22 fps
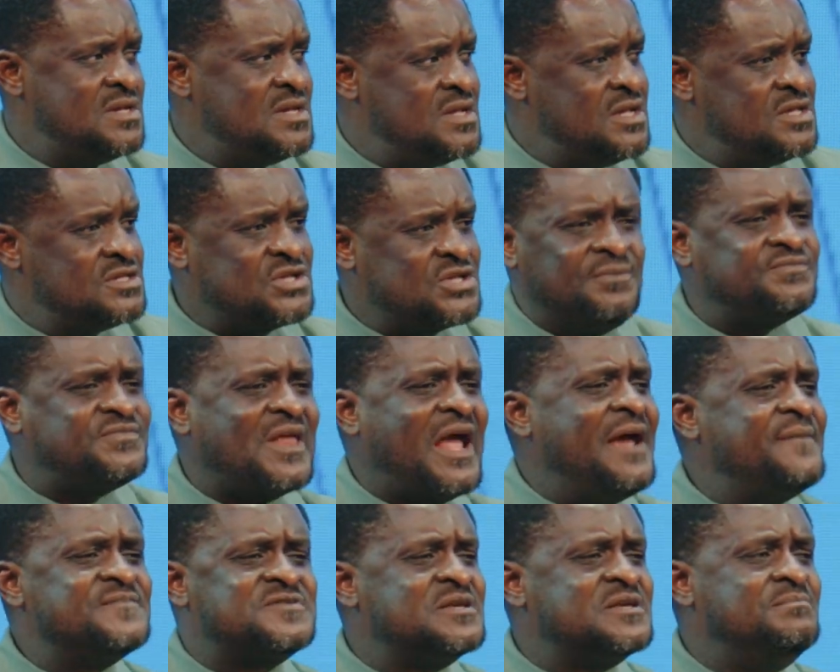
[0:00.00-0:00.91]

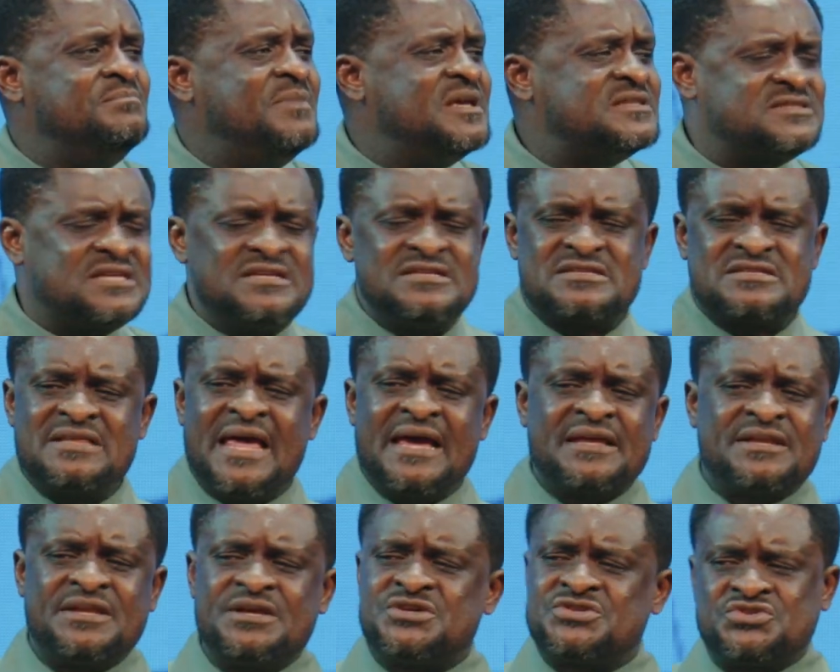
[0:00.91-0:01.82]
Sometimes in meetings
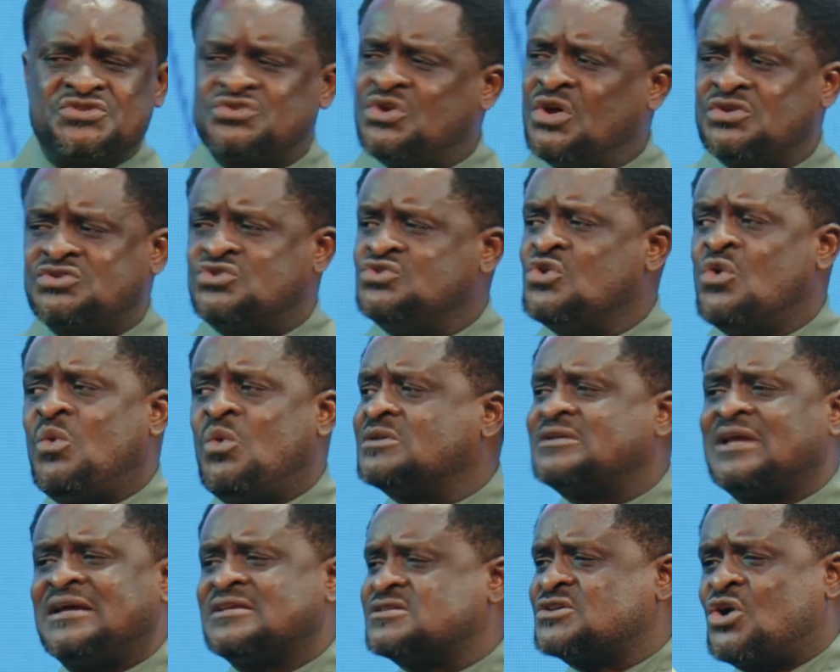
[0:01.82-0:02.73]
like this, you don't know
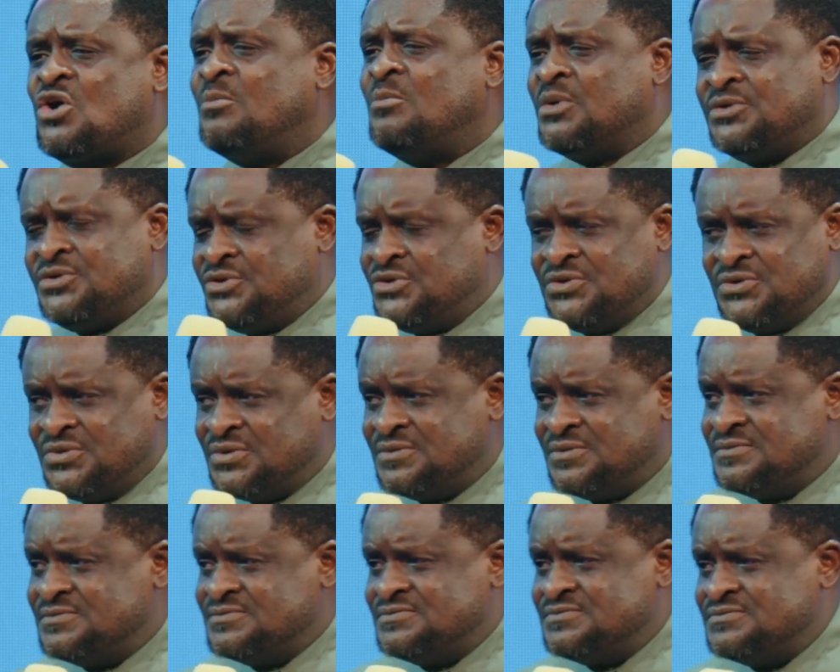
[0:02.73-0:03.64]
what has come on you.
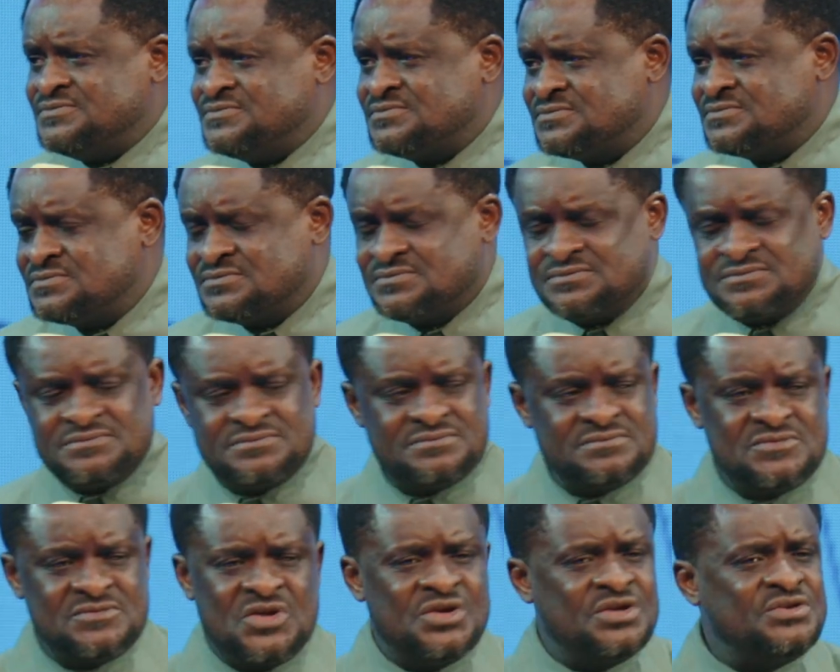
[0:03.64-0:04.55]

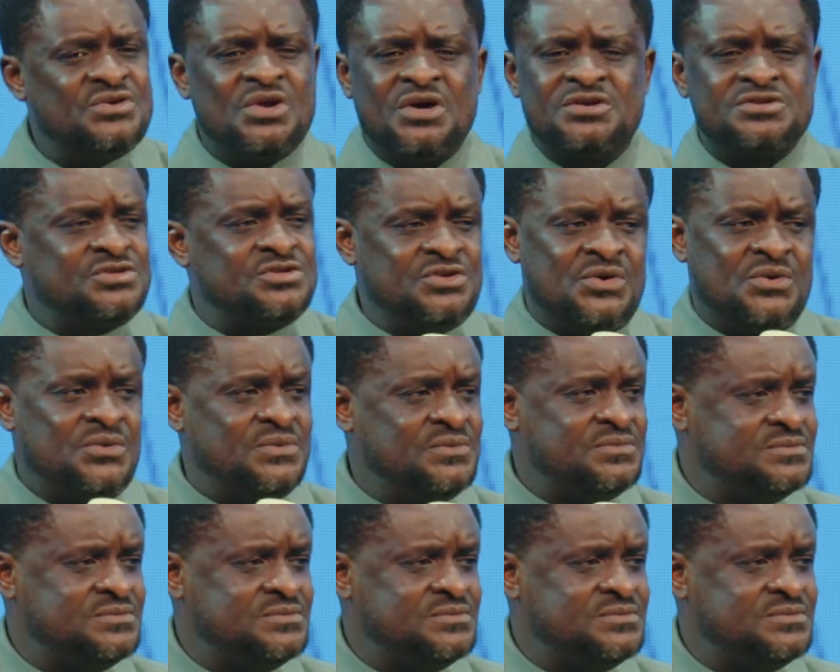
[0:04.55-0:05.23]
You don't know.